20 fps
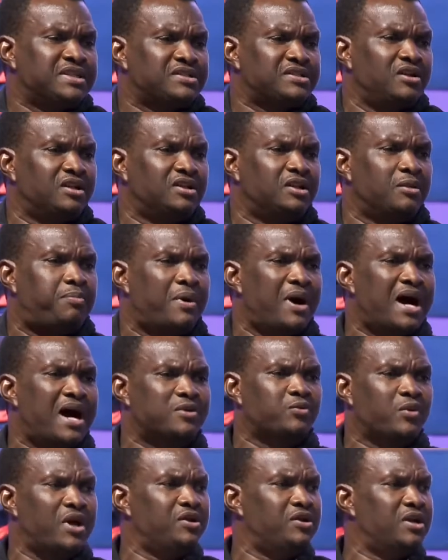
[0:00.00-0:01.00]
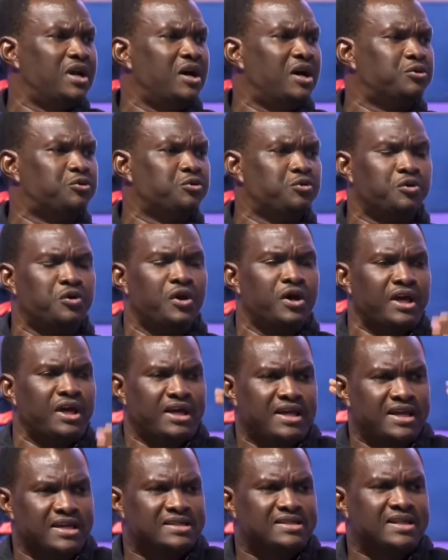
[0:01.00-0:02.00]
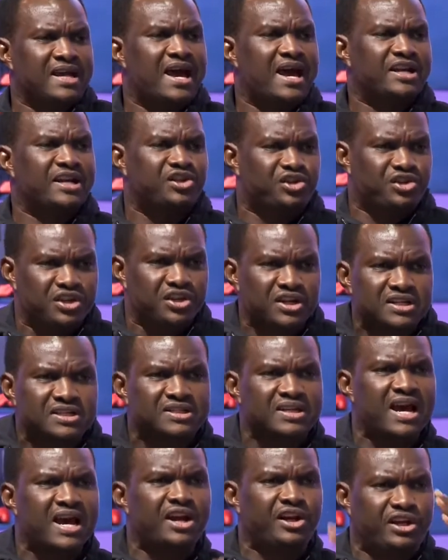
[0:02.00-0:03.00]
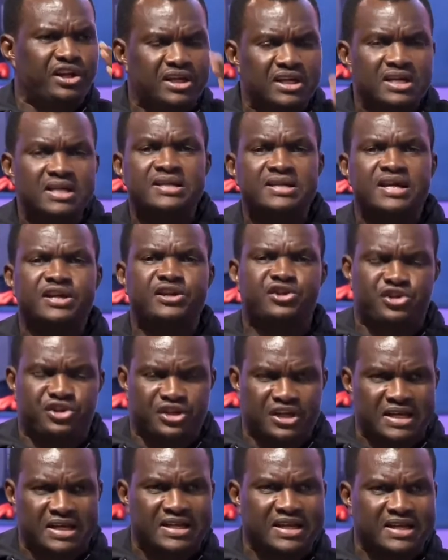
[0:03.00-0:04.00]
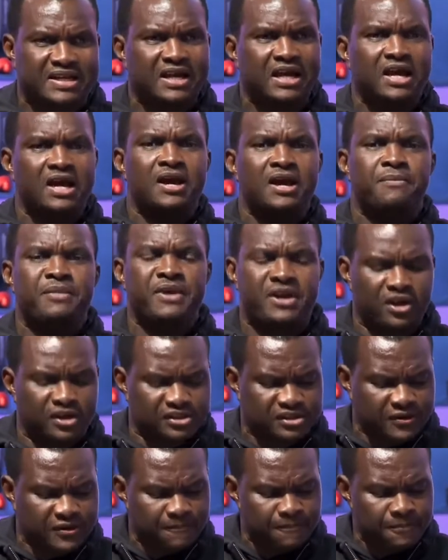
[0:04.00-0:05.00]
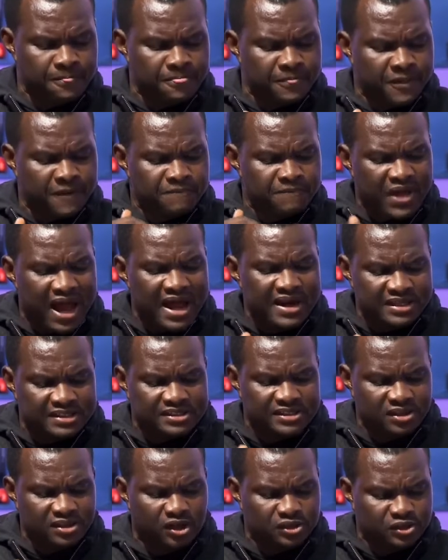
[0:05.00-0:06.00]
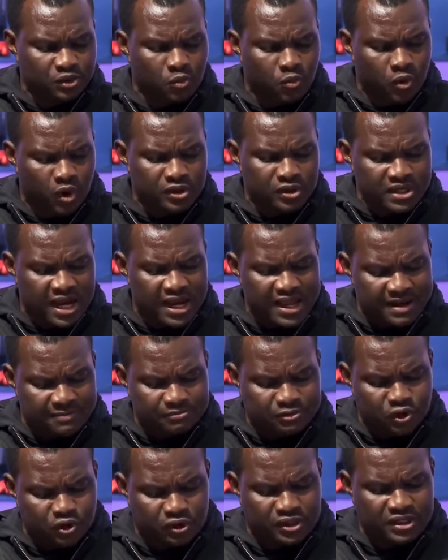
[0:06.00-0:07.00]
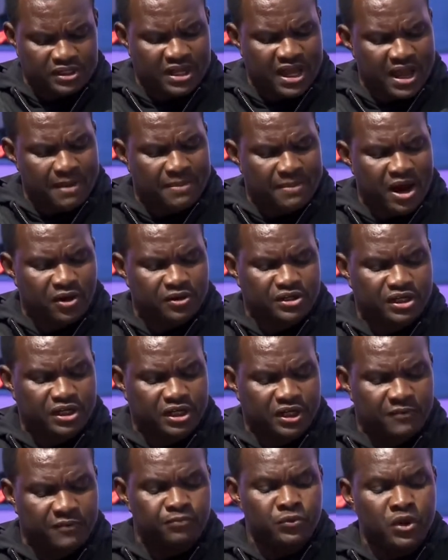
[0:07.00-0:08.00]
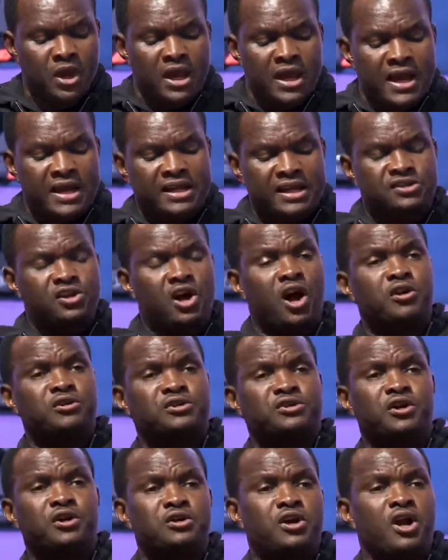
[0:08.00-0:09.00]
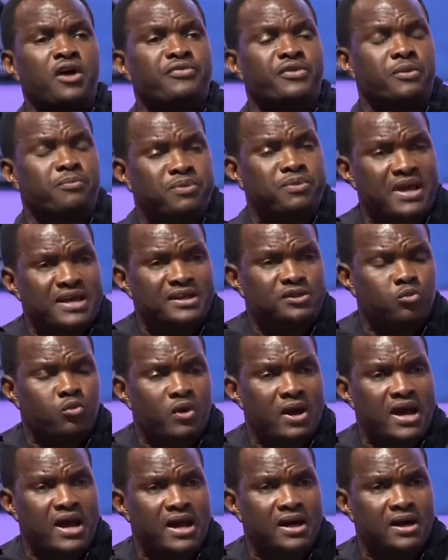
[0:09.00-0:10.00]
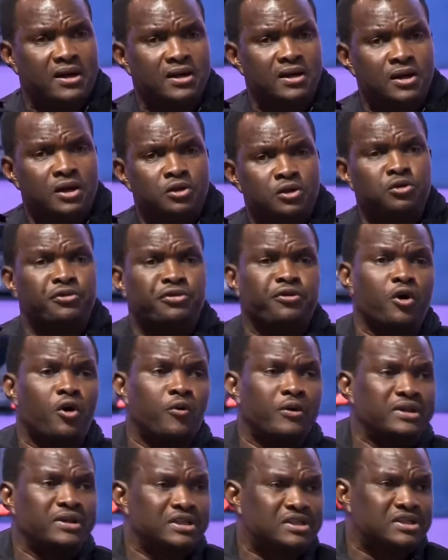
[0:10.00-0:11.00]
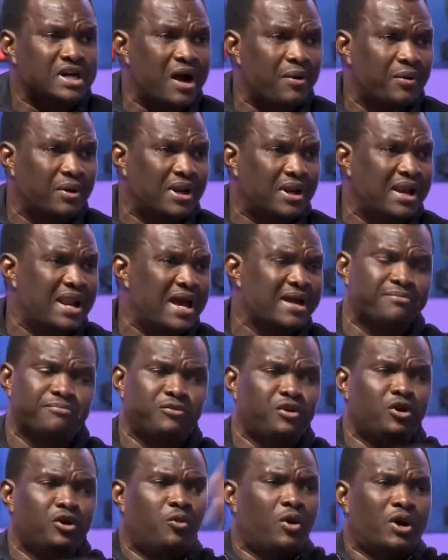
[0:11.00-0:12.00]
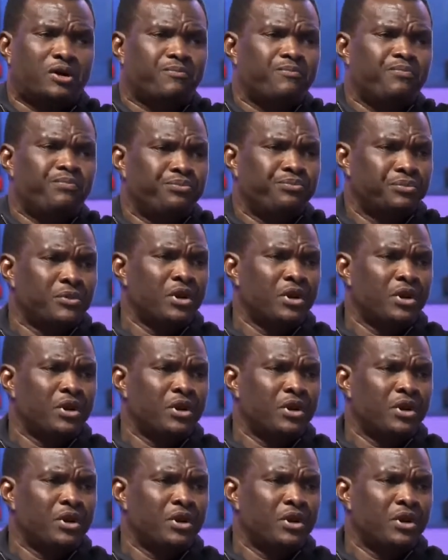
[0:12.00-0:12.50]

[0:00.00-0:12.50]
is not the part where you now do he said, she said, he did, she did, because that is not what I am talking about here. It is also not the place where you throw in the towel and like, you know what,